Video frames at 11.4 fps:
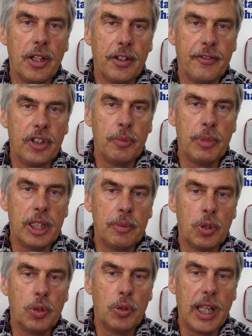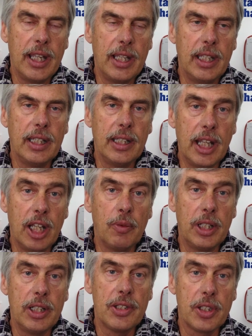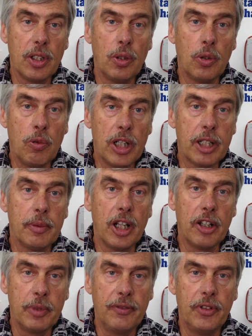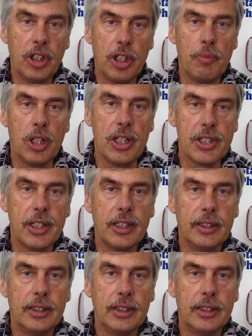on a few people, and now we sell quite a bit. I've been very impressed.